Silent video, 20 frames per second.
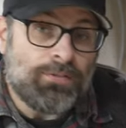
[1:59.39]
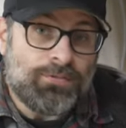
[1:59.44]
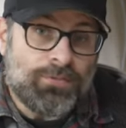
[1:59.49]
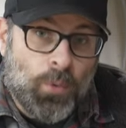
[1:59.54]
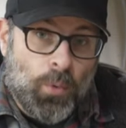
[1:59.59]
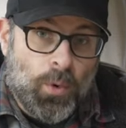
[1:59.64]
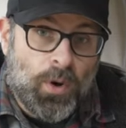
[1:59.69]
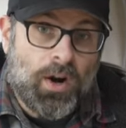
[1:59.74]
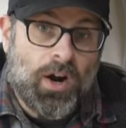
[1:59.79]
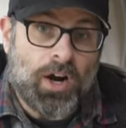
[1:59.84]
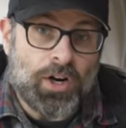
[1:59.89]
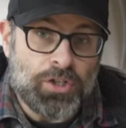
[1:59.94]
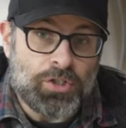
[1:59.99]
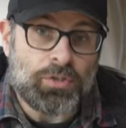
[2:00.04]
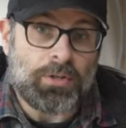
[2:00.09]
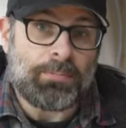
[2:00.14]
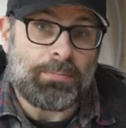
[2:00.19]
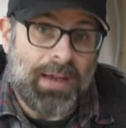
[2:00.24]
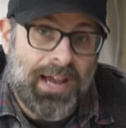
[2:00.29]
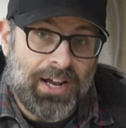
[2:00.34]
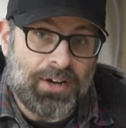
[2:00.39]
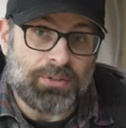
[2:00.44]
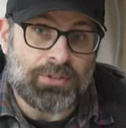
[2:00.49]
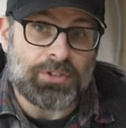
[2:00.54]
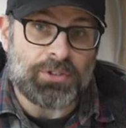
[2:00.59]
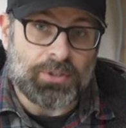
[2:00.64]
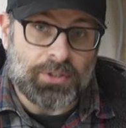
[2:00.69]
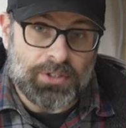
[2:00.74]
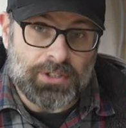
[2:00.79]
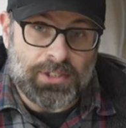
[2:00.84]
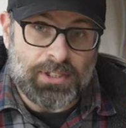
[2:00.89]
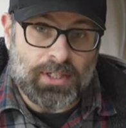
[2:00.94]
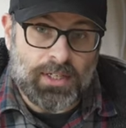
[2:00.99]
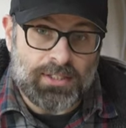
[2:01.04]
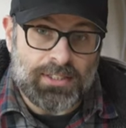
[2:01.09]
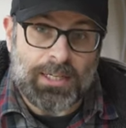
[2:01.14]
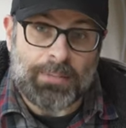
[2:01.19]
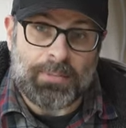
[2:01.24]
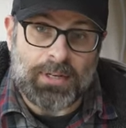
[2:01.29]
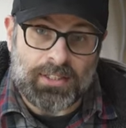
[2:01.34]
400-pound draw
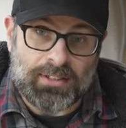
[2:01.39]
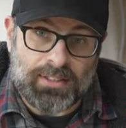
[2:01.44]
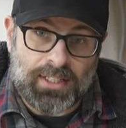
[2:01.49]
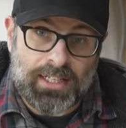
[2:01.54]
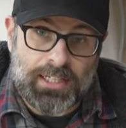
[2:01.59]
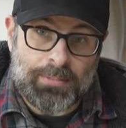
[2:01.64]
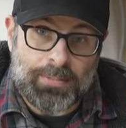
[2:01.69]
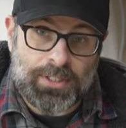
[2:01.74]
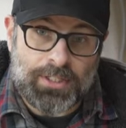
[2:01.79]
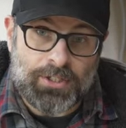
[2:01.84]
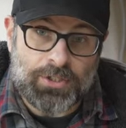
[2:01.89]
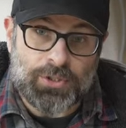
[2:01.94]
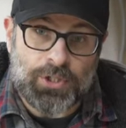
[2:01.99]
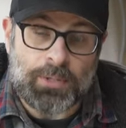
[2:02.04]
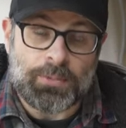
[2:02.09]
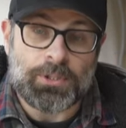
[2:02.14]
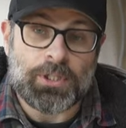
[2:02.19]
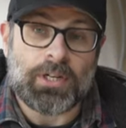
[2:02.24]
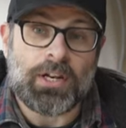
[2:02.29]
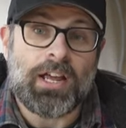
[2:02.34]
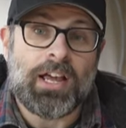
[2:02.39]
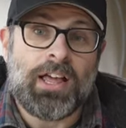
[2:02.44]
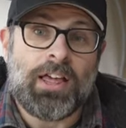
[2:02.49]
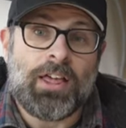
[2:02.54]
slides. I'm gonna link them in the description.